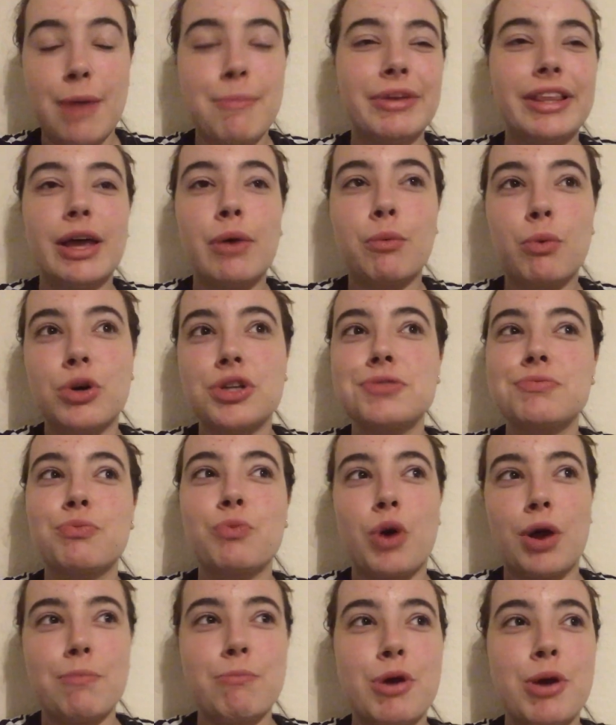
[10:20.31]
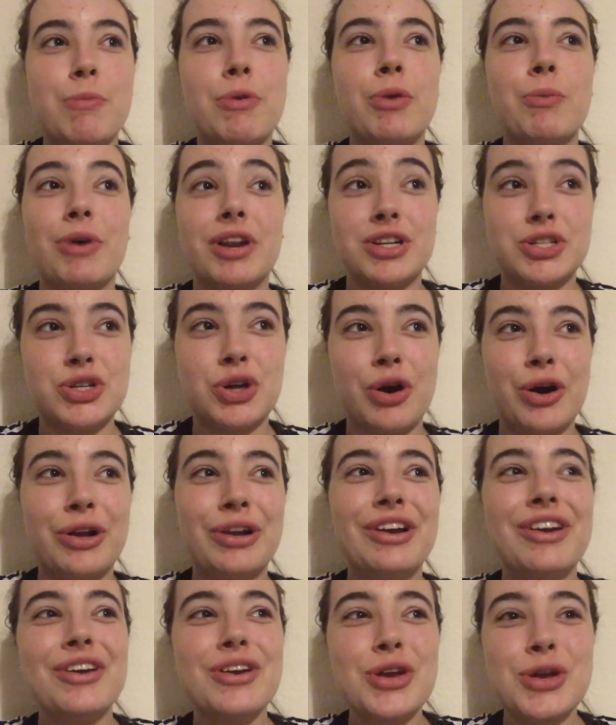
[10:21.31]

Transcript: I mean there was one moment when John